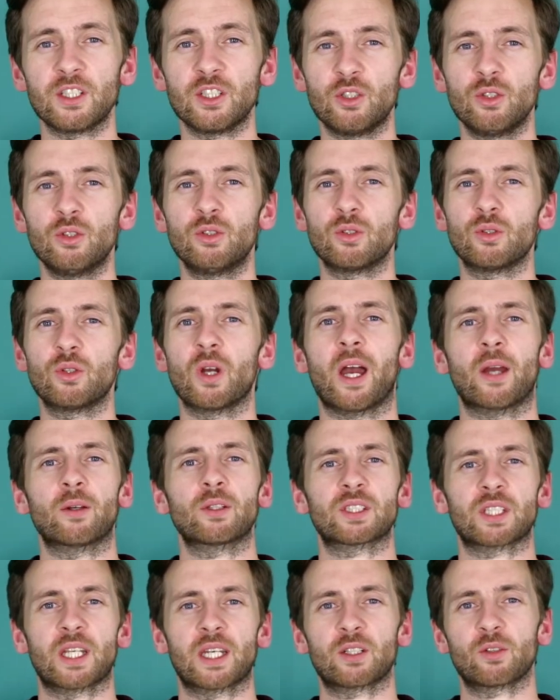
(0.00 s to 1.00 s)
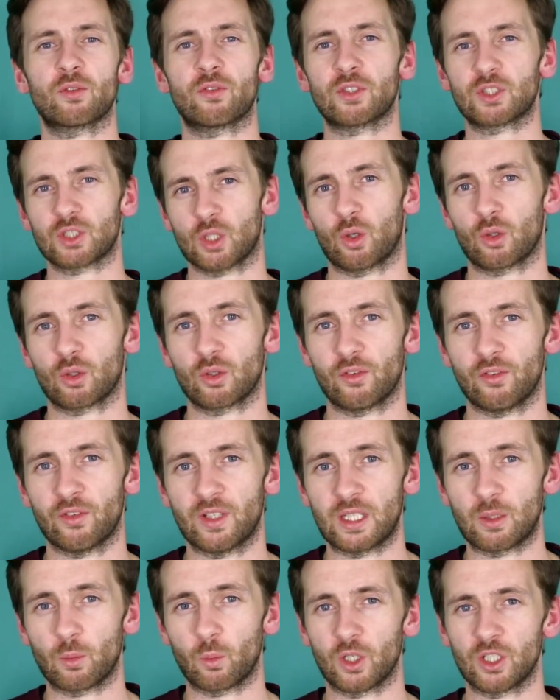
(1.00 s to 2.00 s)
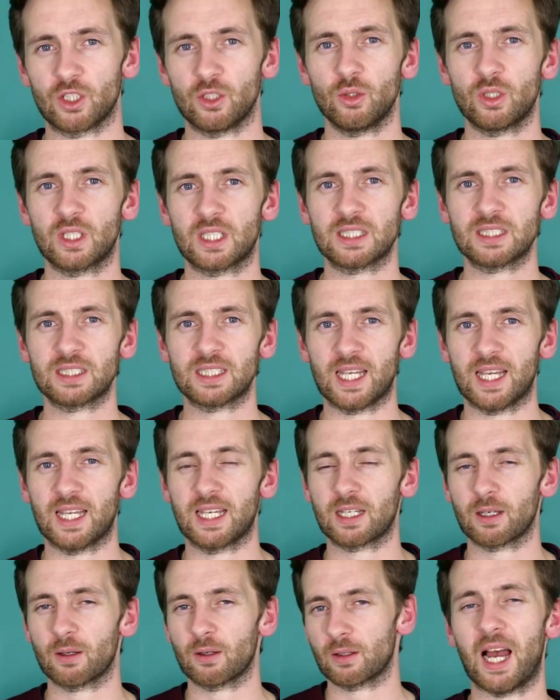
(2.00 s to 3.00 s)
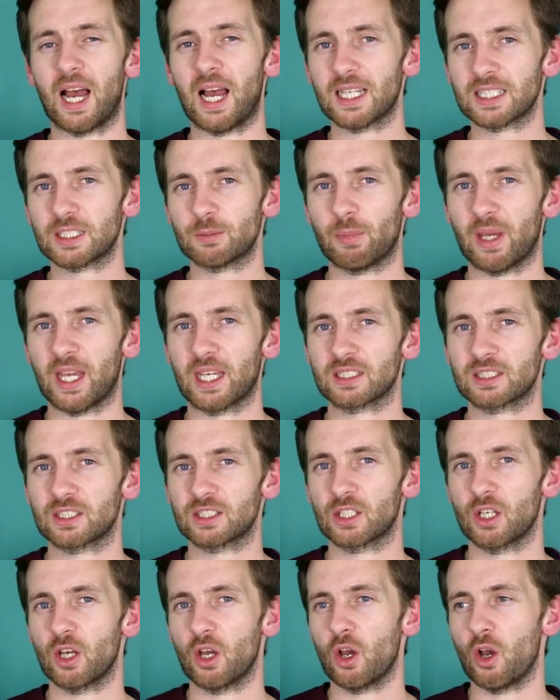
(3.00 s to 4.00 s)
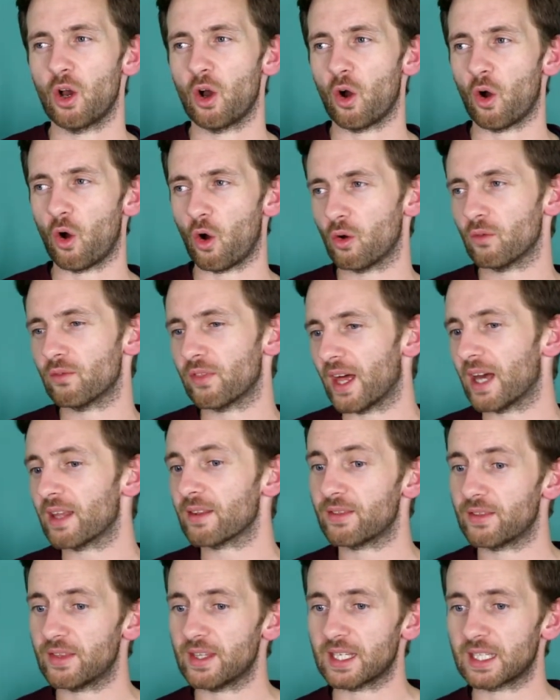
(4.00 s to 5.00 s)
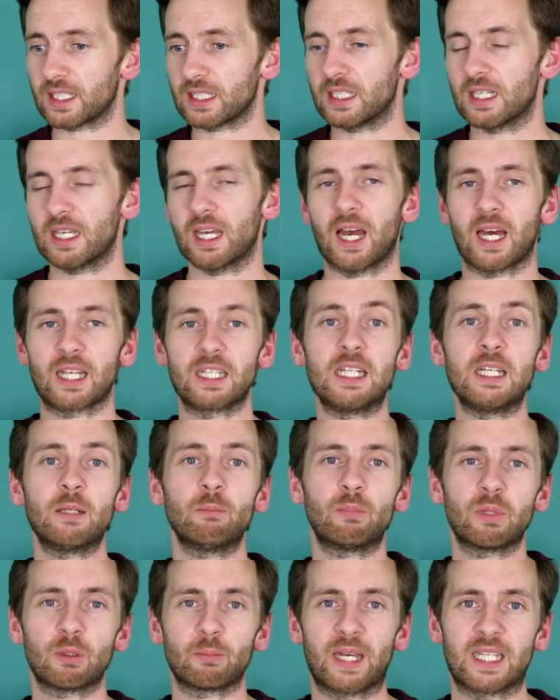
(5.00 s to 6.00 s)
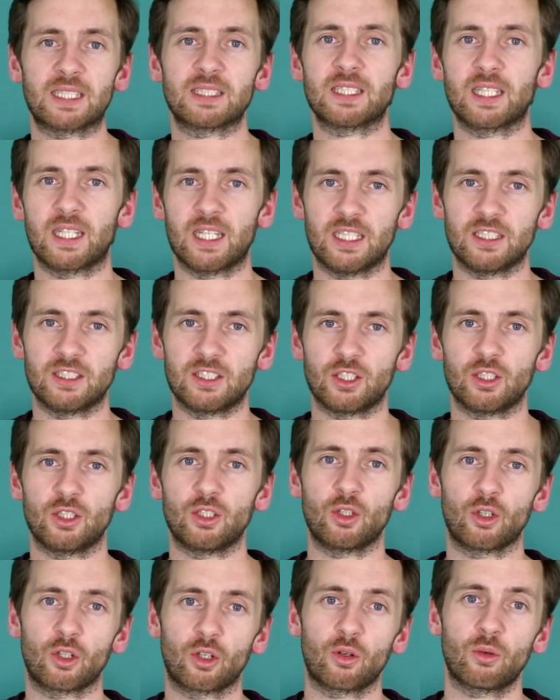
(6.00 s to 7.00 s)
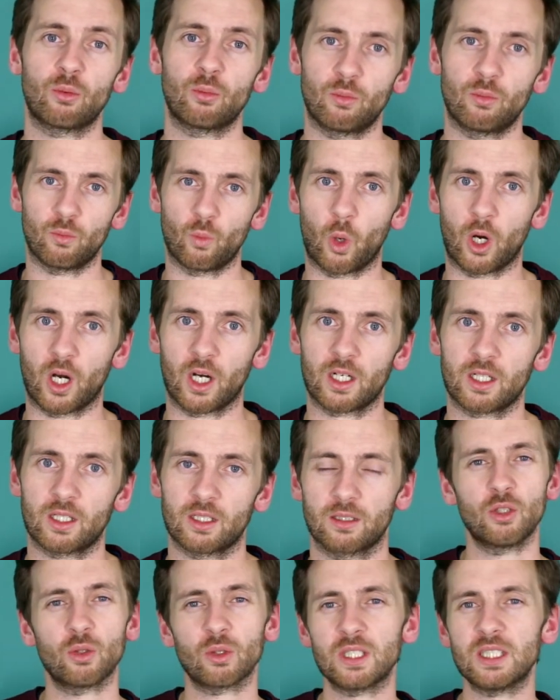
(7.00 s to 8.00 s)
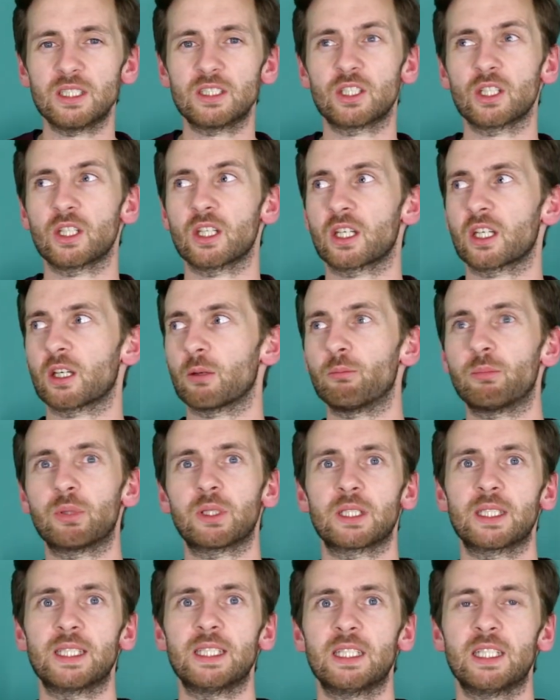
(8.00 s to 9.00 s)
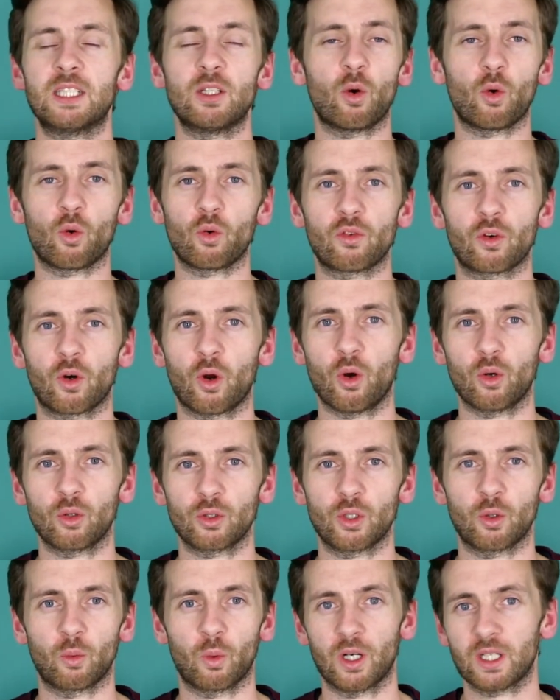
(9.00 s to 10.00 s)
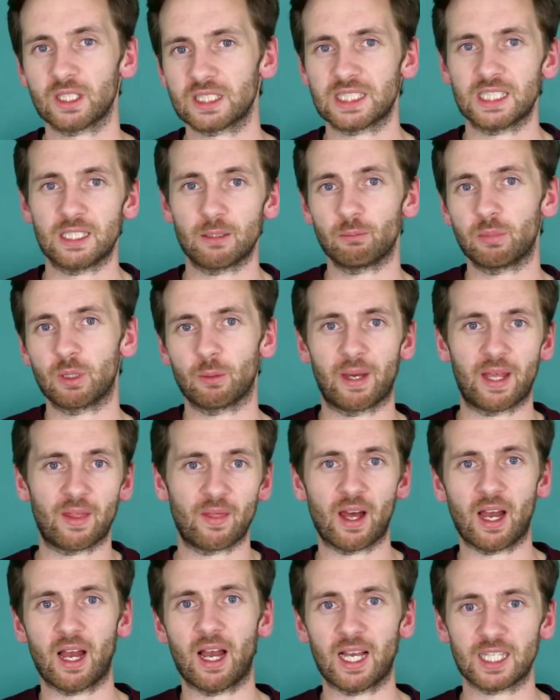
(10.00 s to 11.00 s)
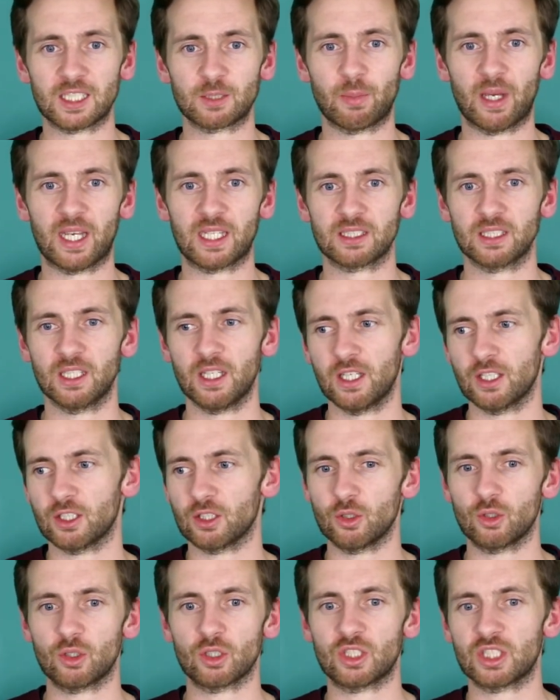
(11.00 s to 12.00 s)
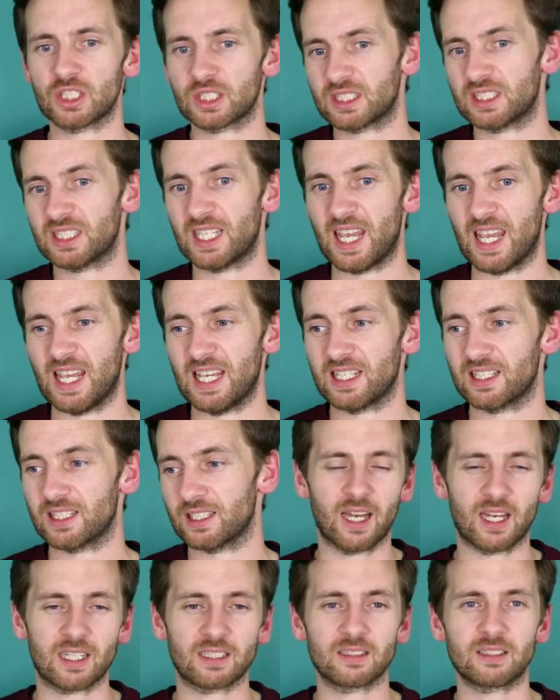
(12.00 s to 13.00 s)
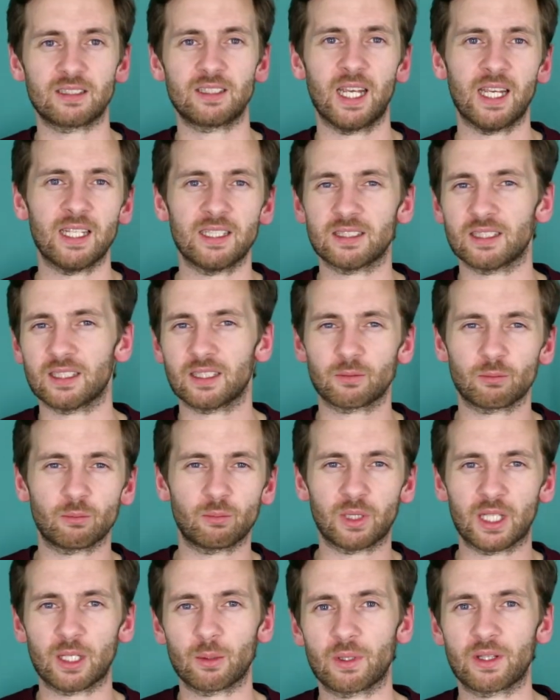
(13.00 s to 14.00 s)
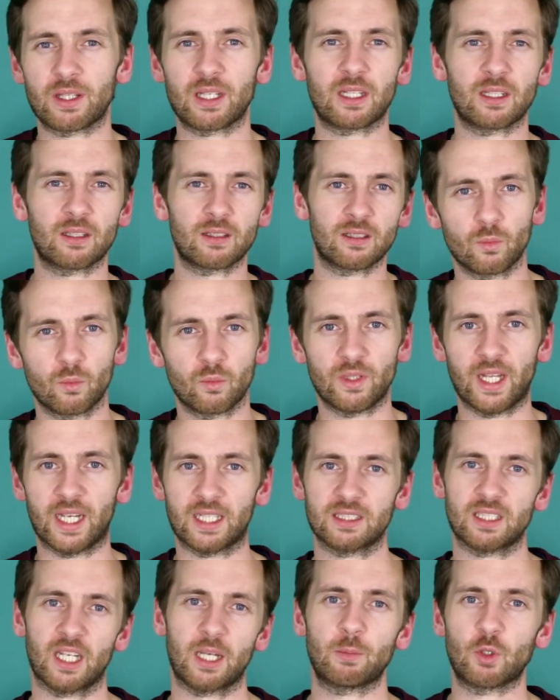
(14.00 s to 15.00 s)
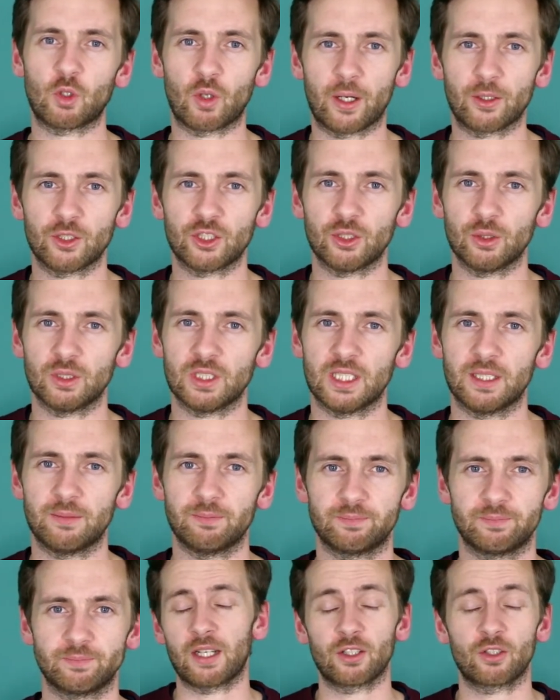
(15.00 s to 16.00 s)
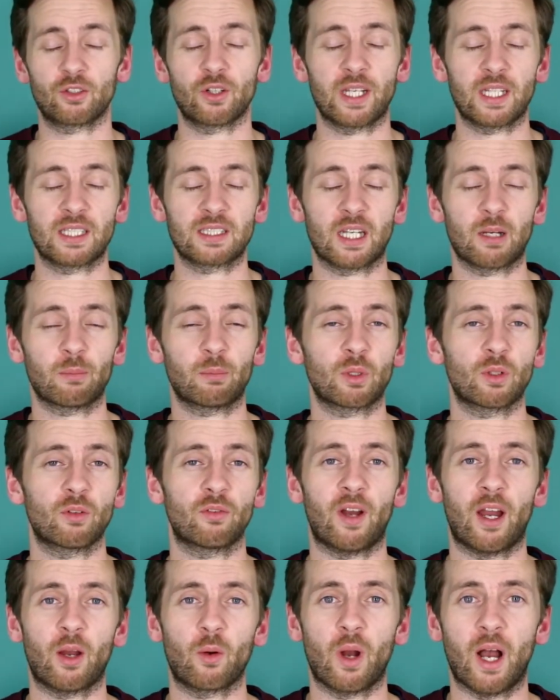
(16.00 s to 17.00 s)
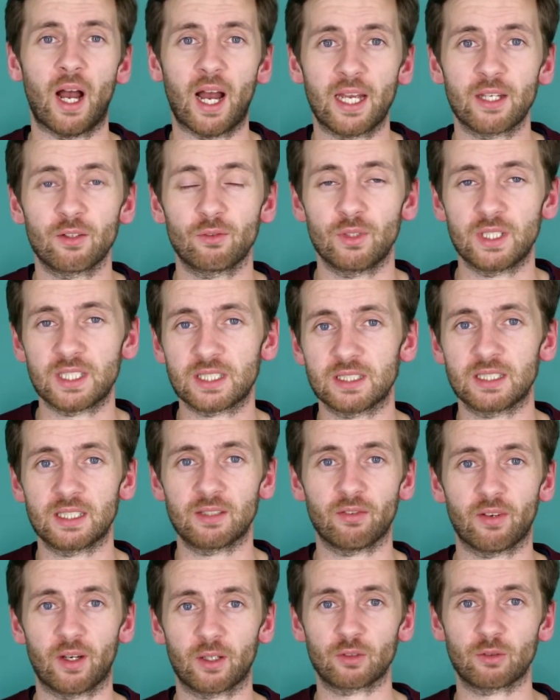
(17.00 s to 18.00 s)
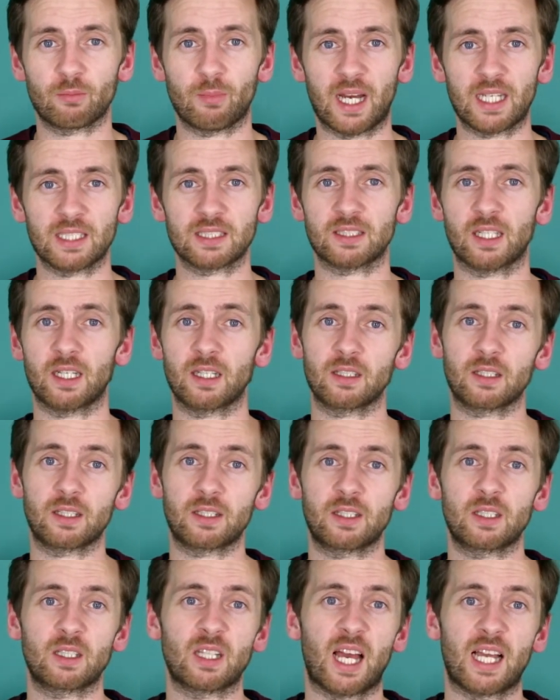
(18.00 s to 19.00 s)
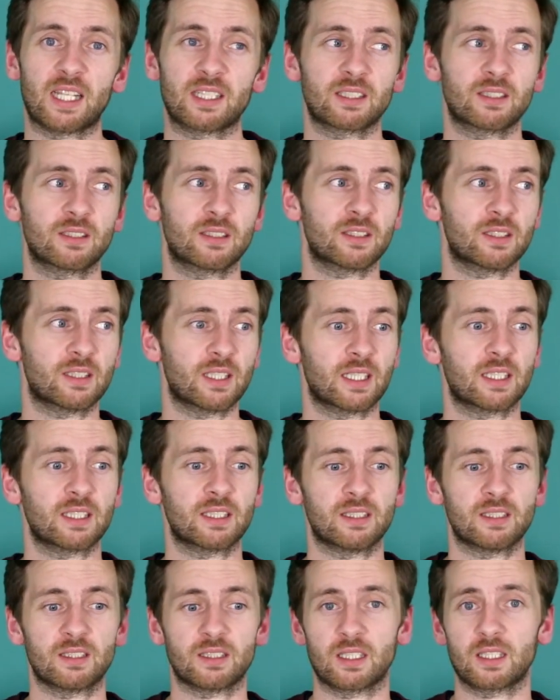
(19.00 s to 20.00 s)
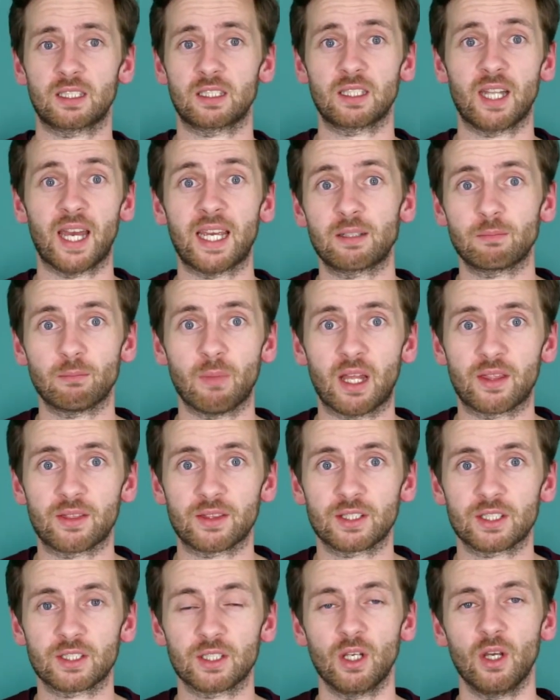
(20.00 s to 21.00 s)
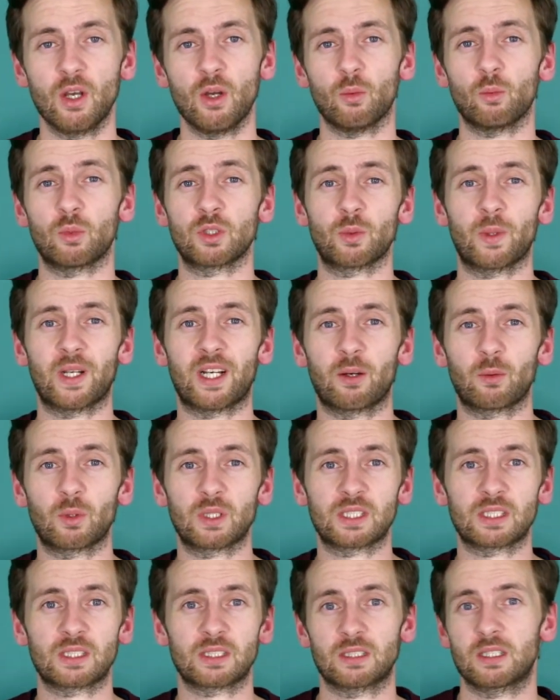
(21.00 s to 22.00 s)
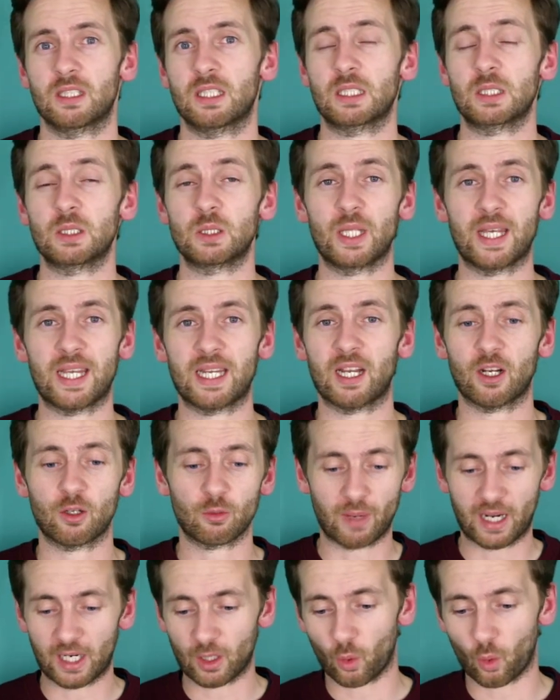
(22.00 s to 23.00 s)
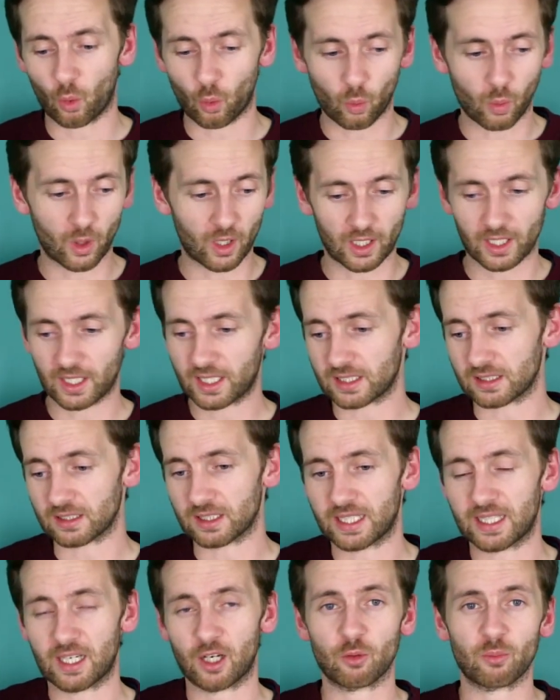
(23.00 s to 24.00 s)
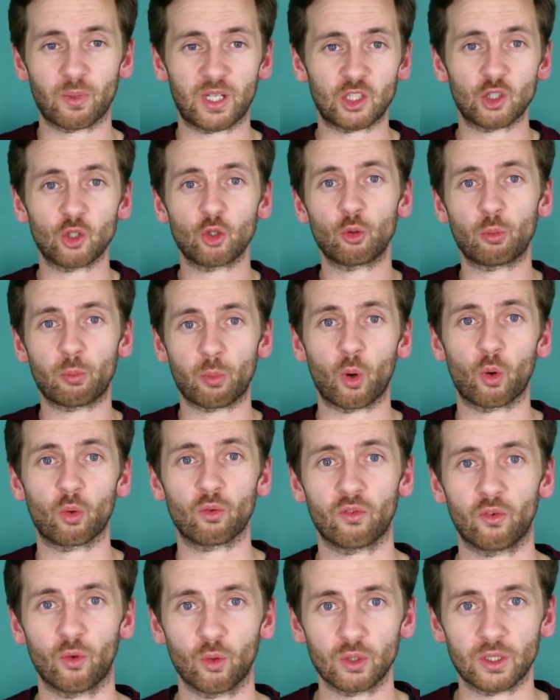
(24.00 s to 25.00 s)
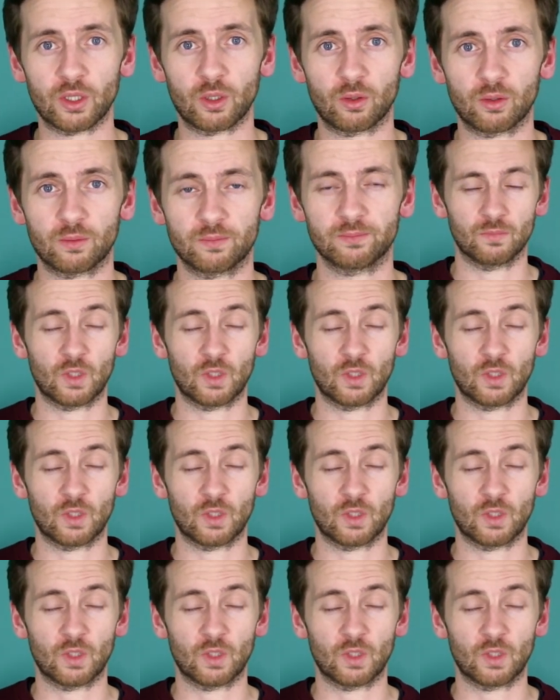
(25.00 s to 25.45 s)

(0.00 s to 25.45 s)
you do outside of photography where you can take aspects of that thing and implement it into your work? You don't need to completely overhaul your work to implement that aspect. You could just take and taste it and play with it next time you're out shooting. And a great example of how I recently found my style in the last 6 to 9 months was when I was laying out my whole work and laying out my new portfolio.